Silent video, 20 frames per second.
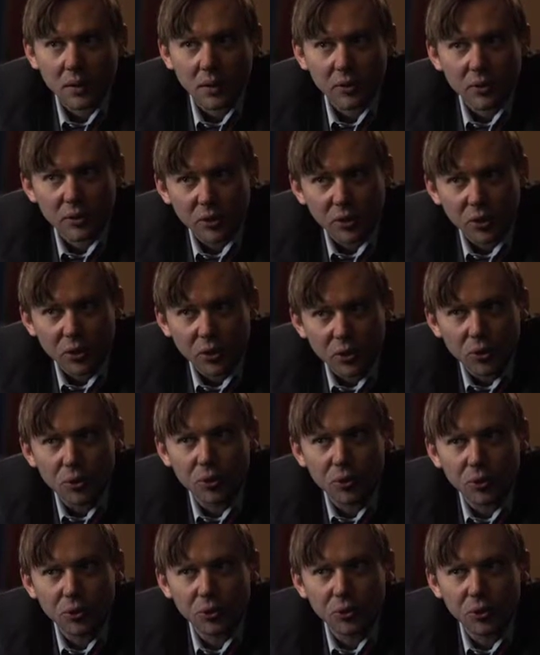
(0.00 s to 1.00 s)
There is a
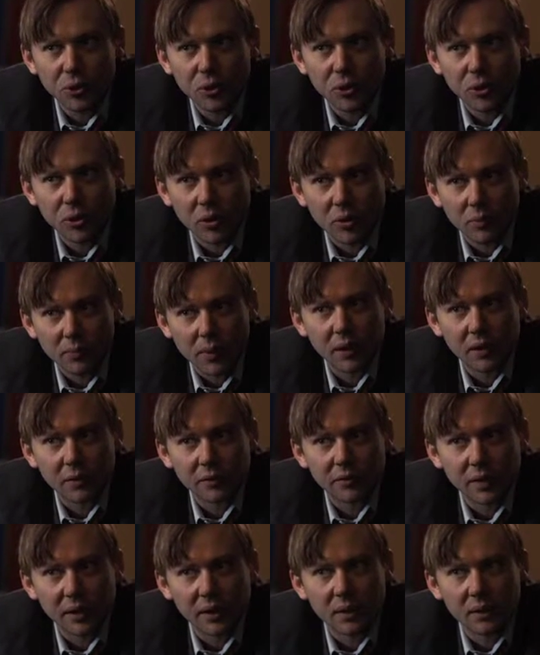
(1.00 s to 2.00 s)
huge
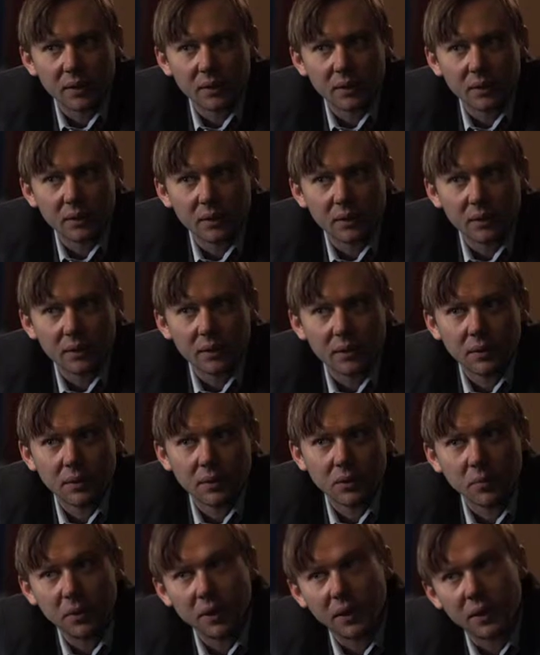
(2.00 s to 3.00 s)
benefit
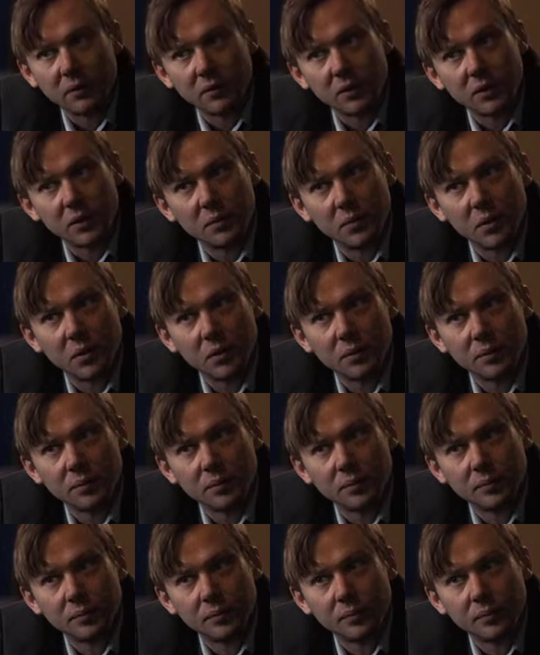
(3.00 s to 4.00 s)
to being invisible.